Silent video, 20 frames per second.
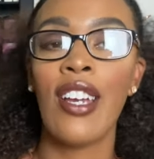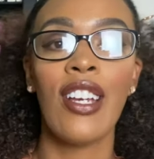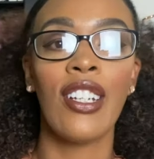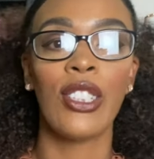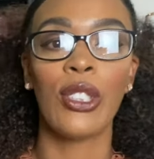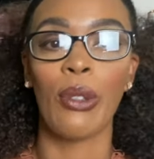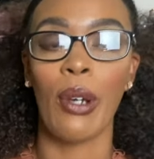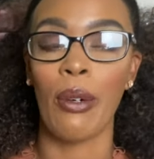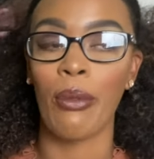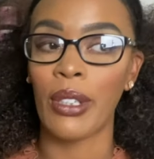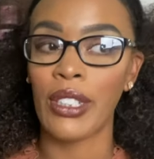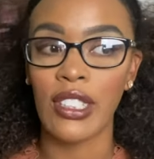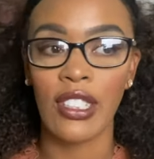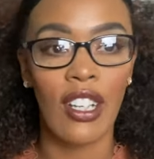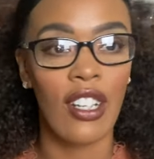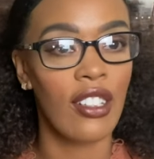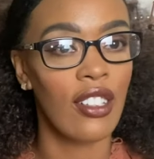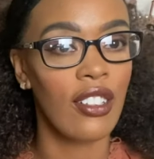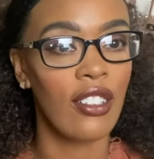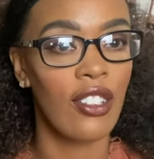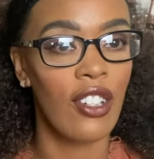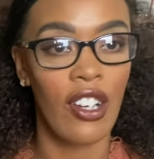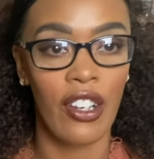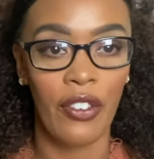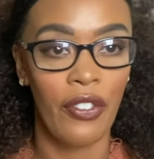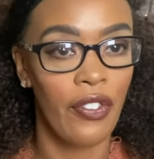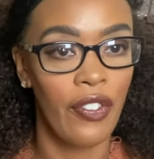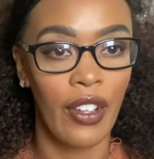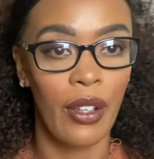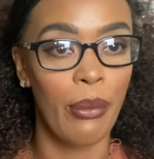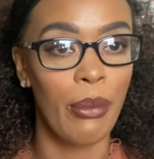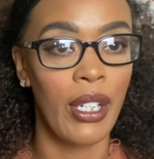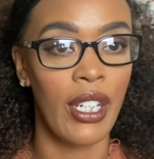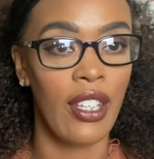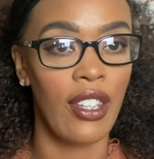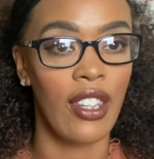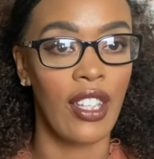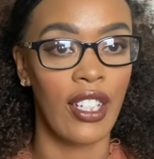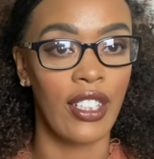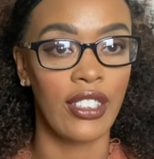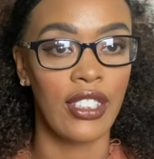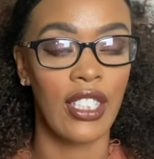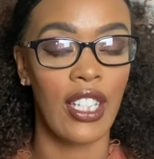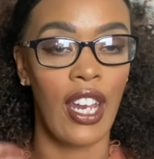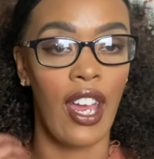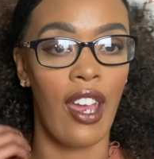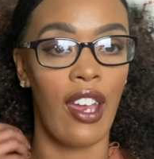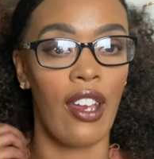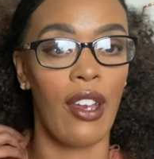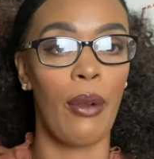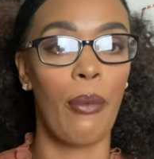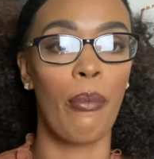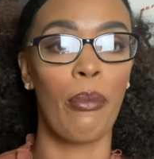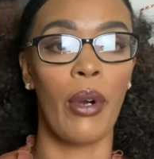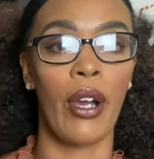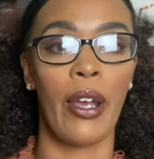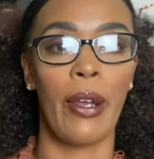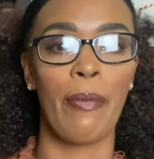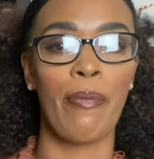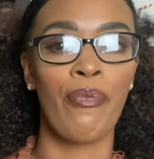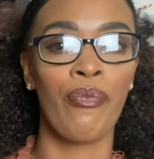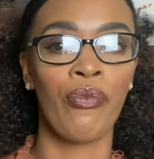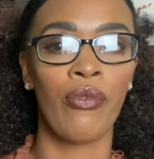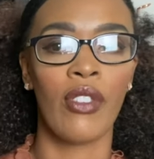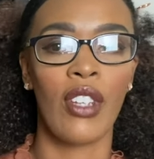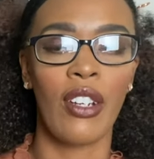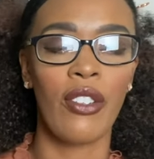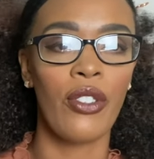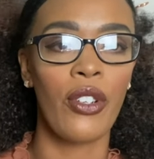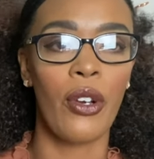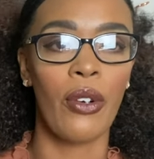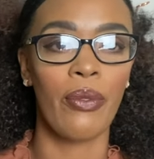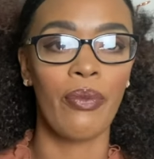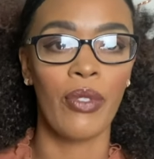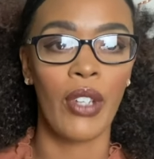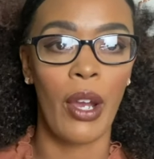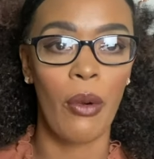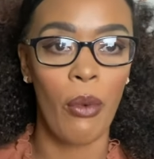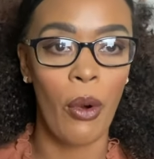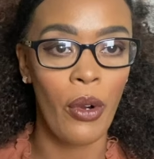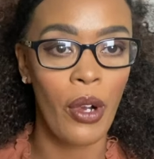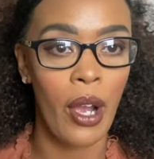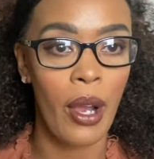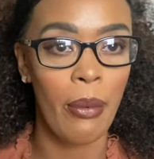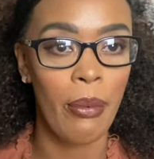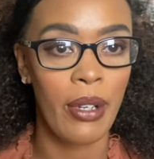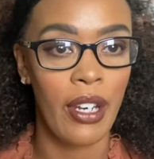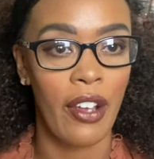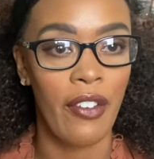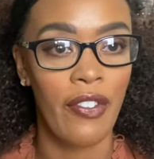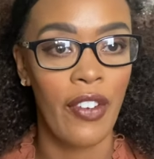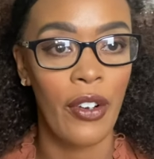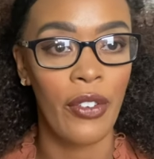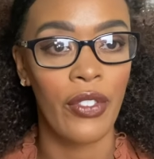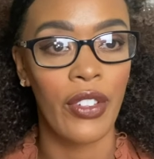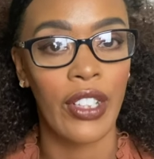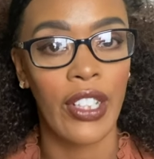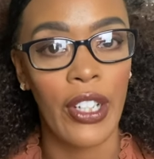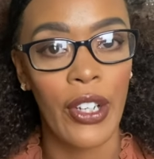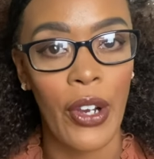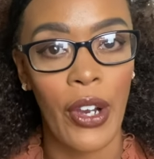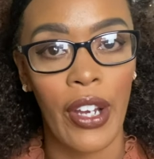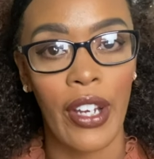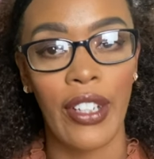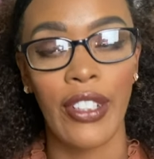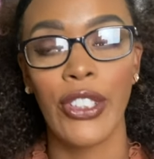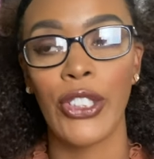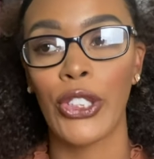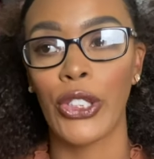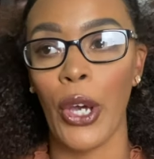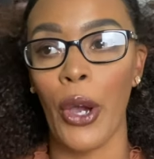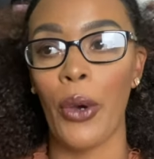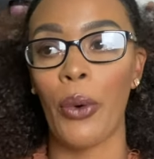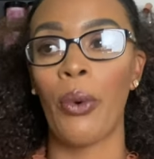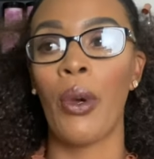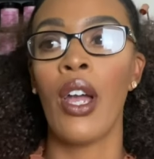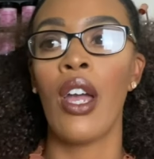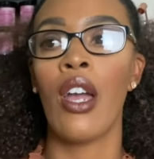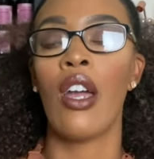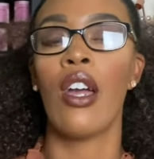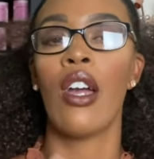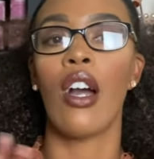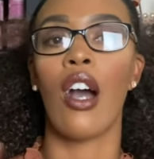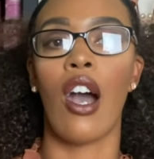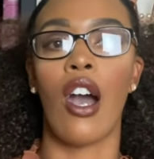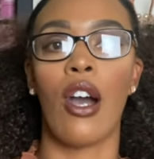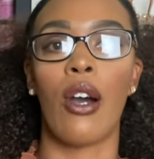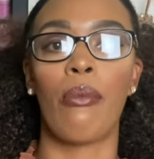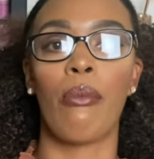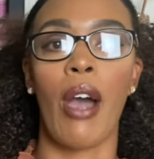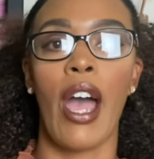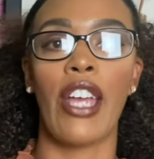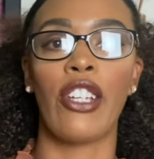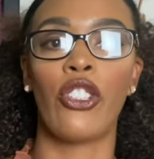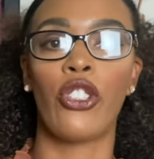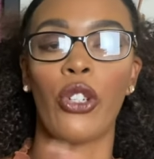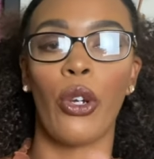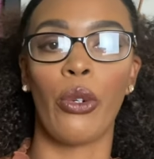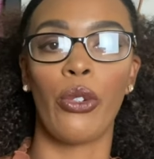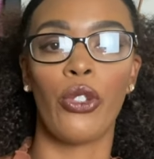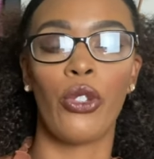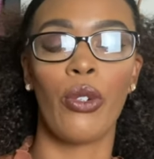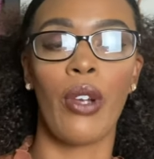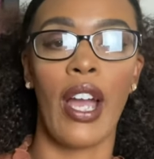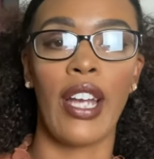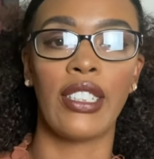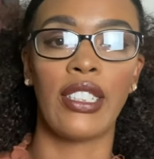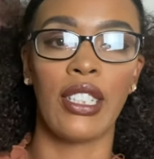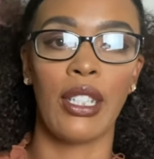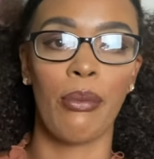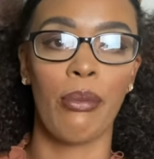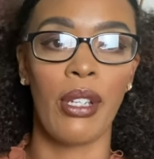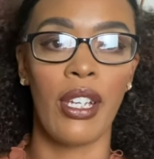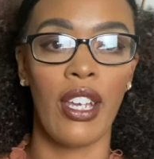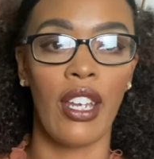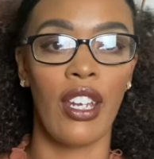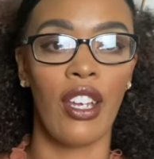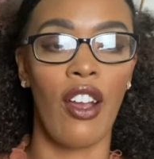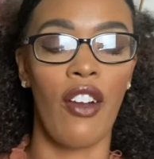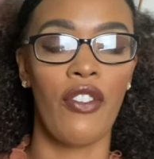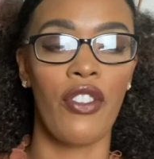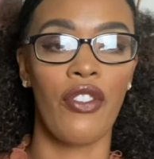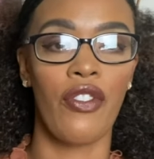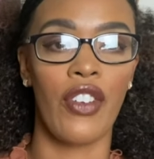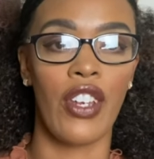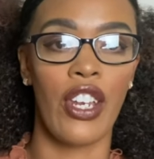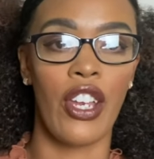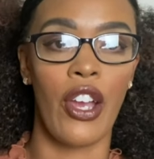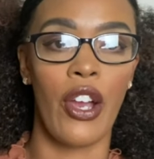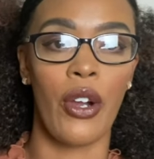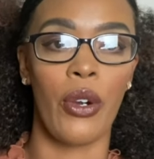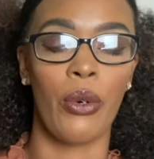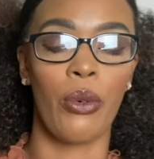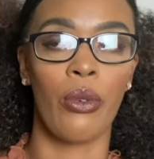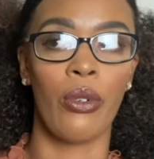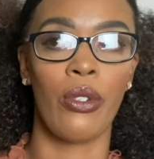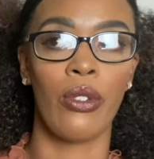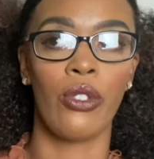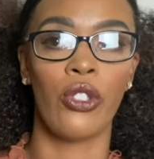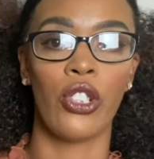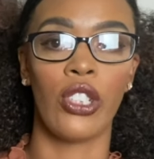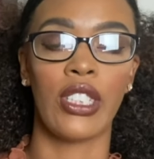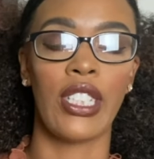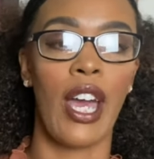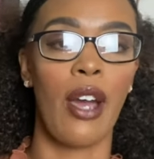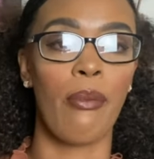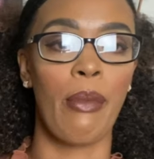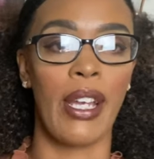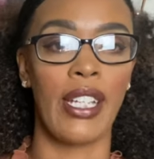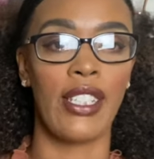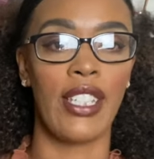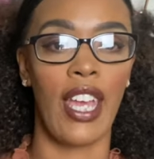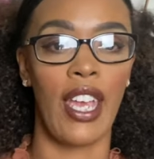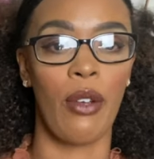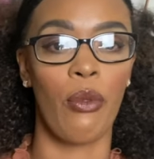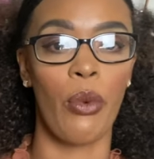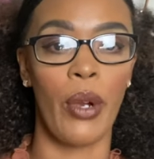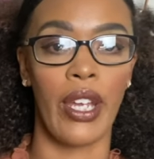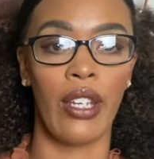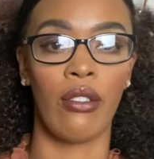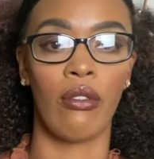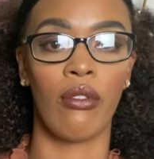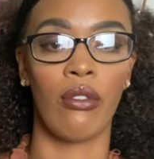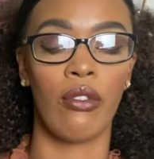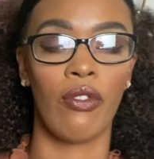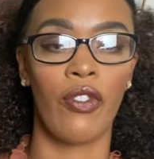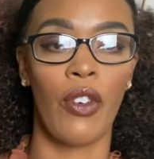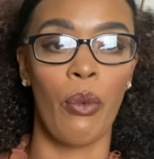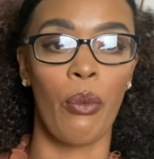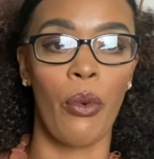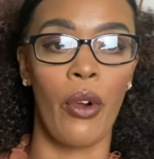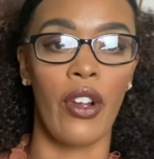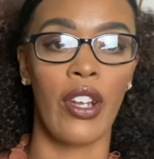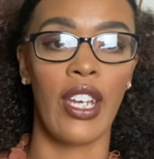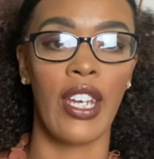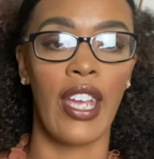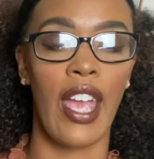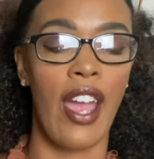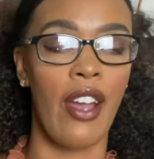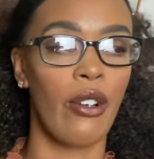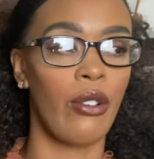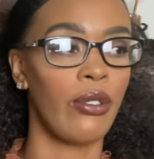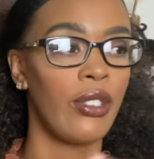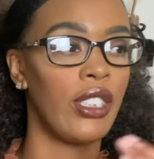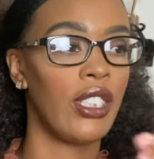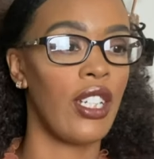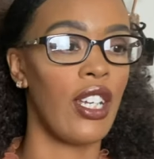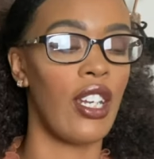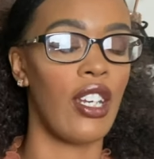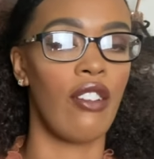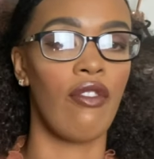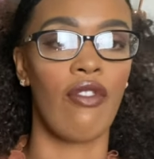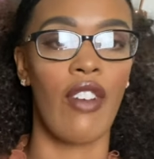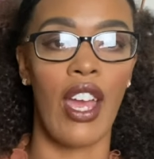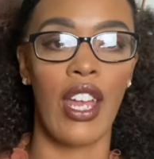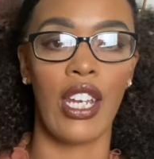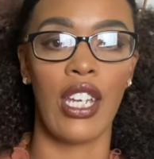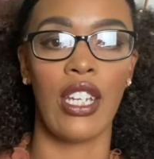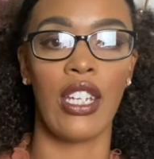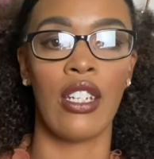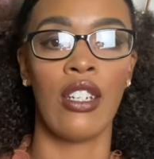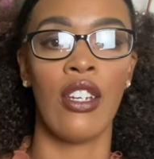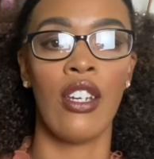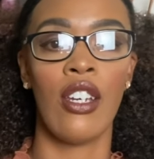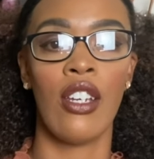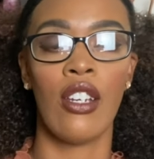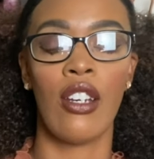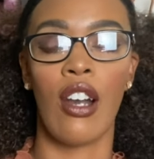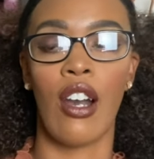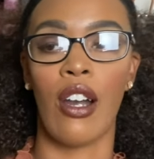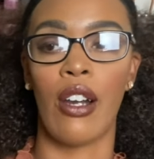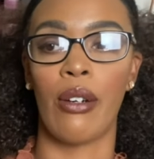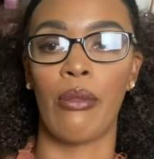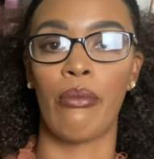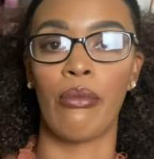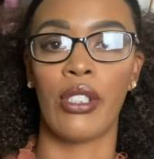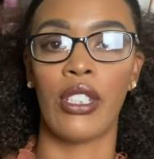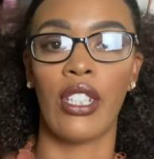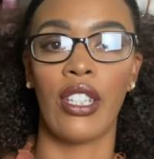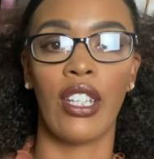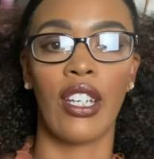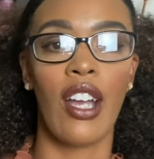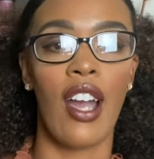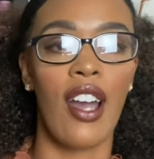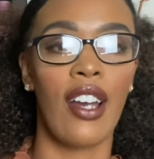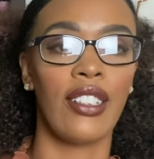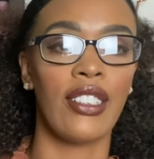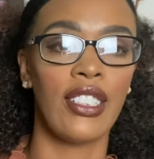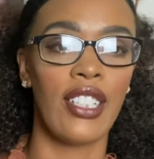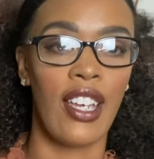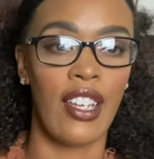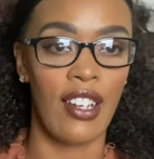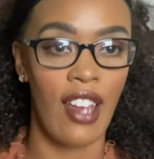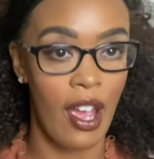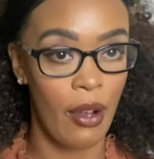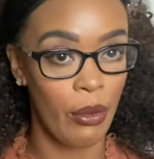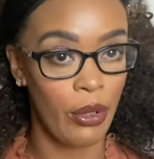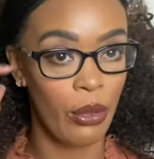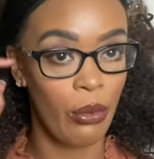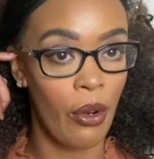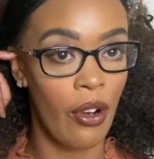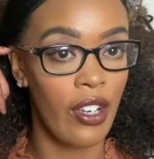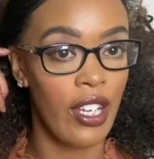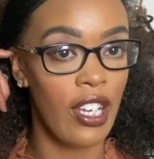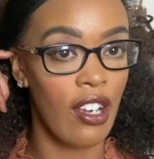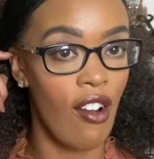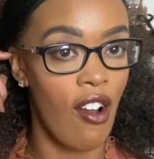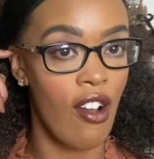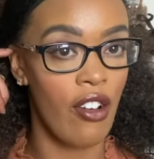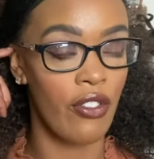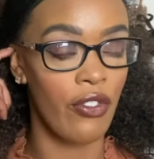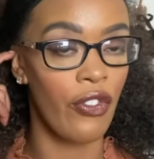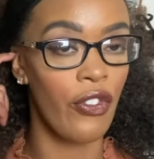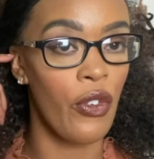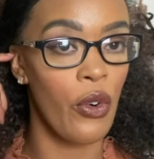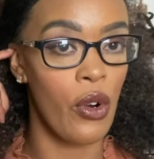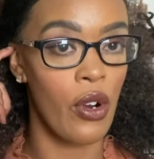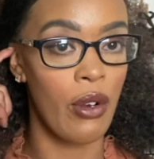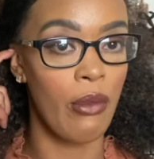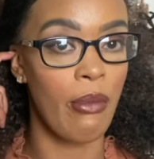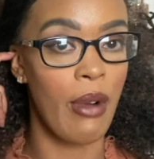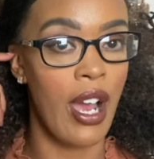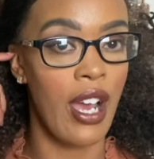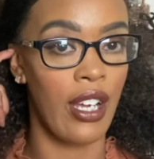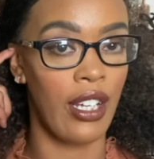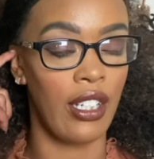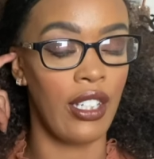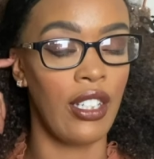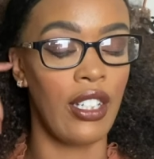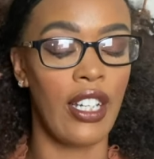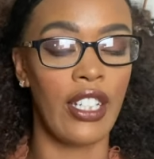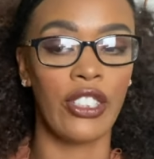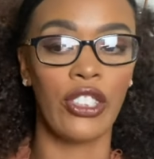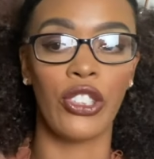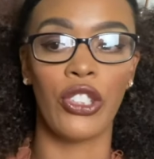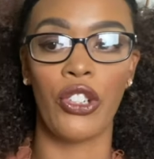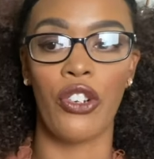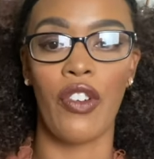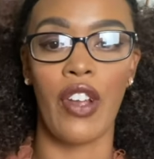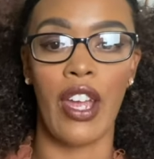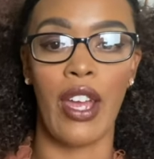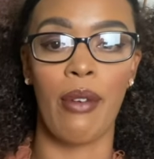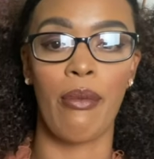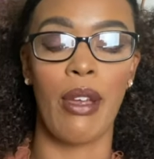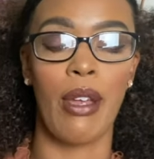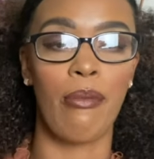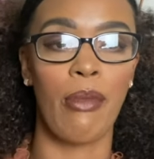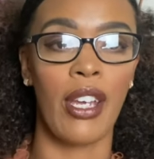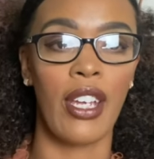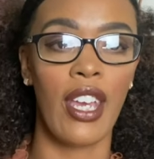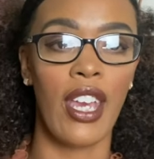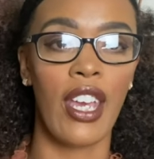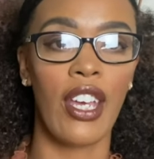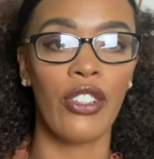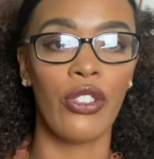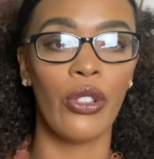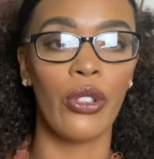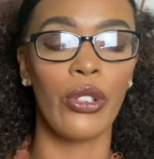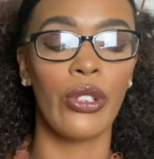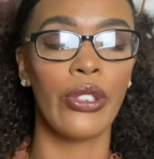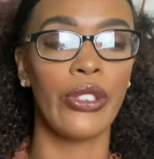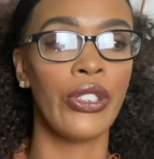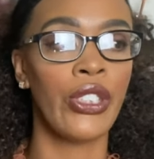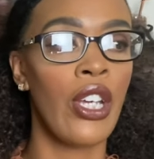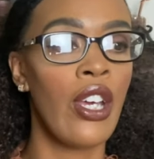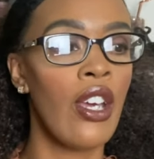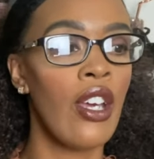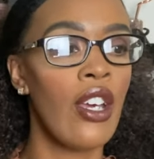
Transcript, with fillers: So I wasn't gonna film anything today, but I don't know, I woke up and I felt really good. So I showed you guys in the beginning of the video just how my day went, from working out to getting ready, to the content I was working on for my Instagram and my candles.